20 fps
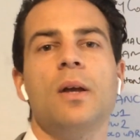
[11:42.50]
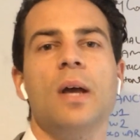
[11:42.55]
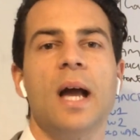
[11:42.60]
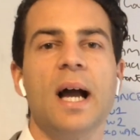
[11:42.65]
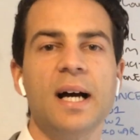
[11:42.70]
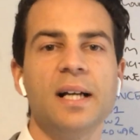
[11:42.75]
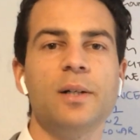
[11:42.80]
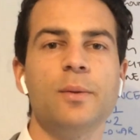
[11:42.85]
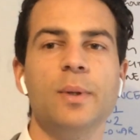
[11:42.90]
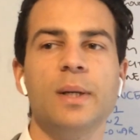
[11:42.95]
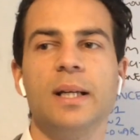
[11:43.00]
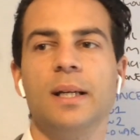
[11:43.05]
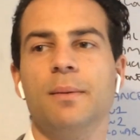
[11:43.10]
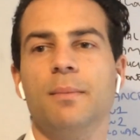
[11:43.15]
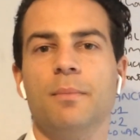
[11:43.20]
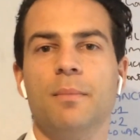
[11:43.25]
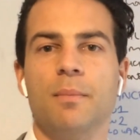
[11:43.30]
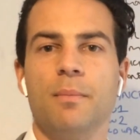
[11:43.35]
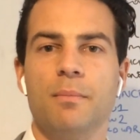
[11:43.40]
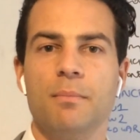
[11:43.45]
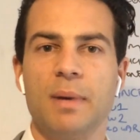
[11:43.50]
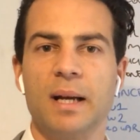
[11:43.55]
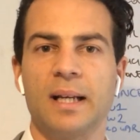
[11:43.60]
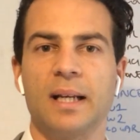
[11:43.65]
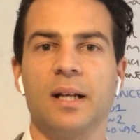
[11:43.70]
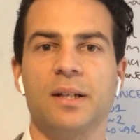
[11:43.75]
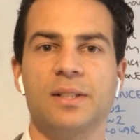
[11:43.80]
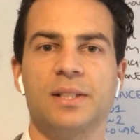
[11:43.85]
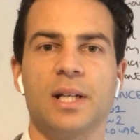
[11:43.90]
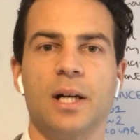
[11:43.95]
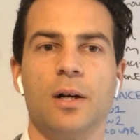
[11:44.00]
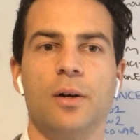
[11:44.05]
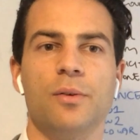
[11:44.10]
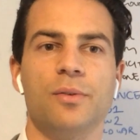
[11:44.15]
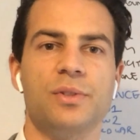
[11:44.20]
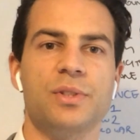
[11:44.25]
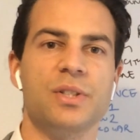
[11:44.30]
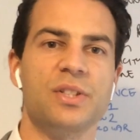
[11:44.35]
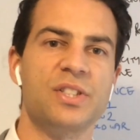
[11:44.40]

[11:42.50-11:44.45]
How do we make ourselves